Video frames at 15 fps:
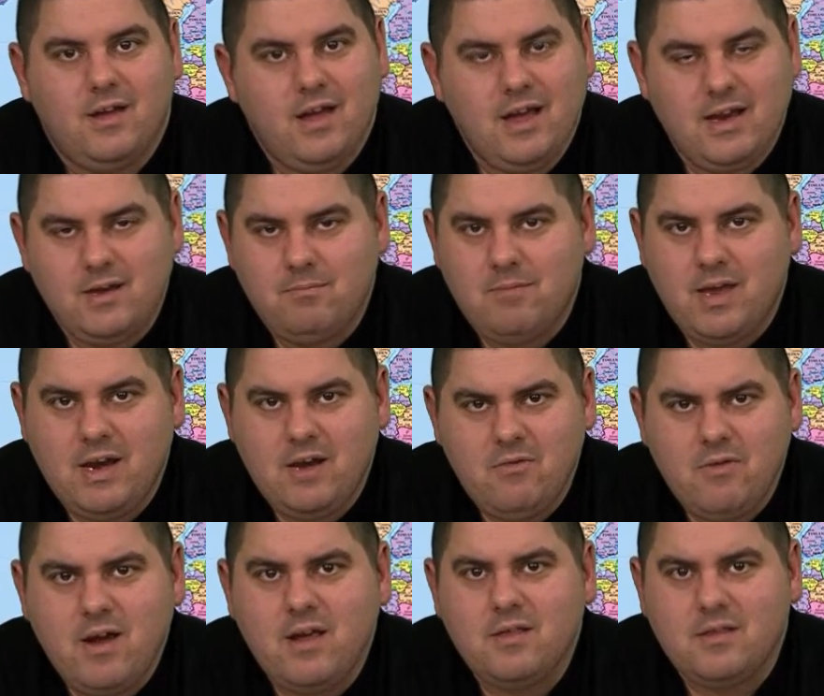And in many
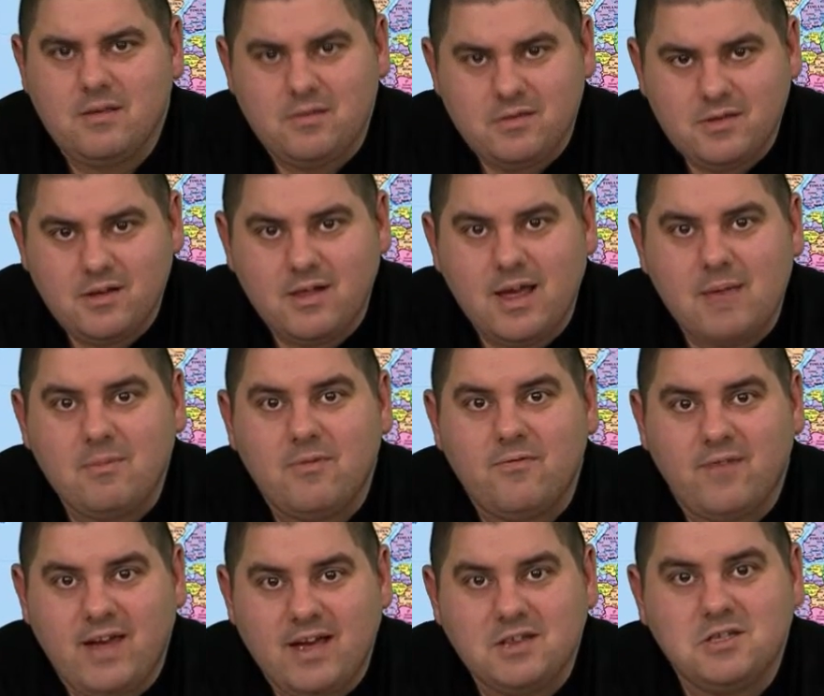ways, I still am a
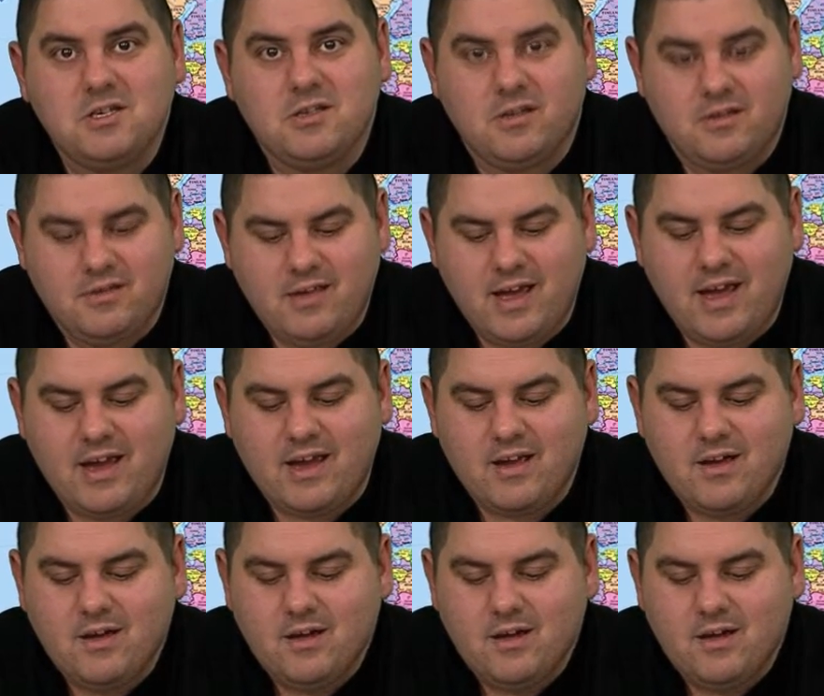fan to this day.